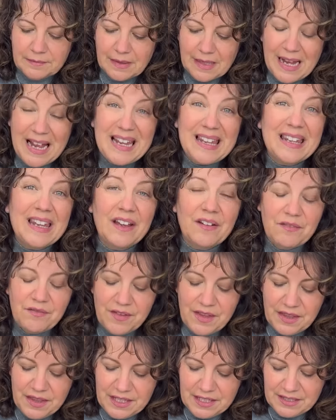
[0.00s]
I love
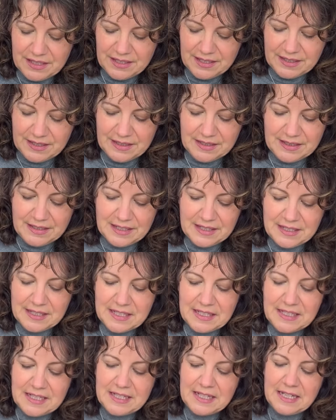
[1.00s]
this
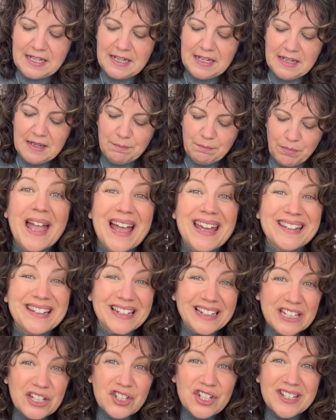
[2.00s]
consistency. A
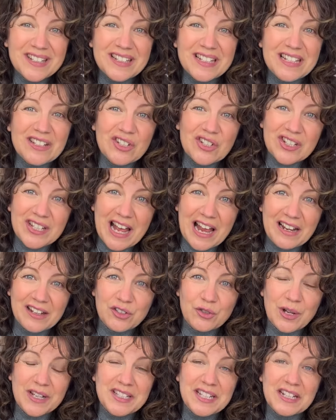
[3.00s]
delicious Caesar salad
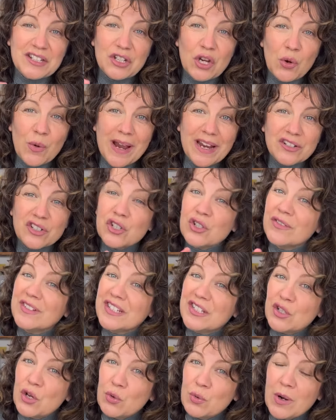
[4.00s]
dressing, no anchovies,
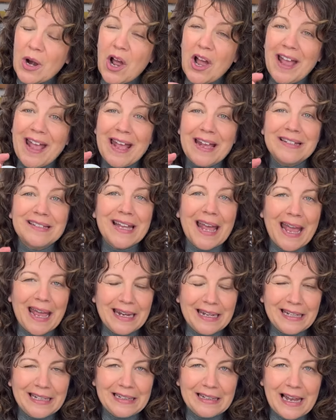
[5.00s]
no raw eggs, and
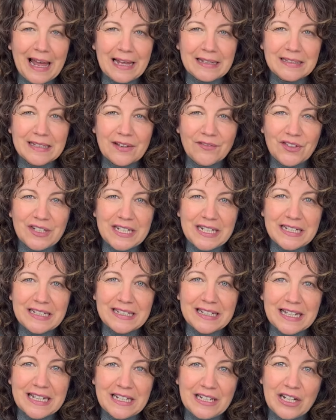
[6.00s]
it'll last 7 days
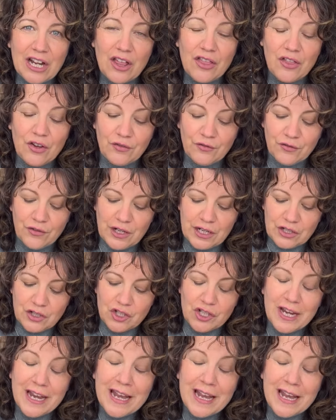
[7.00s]
in the fridge.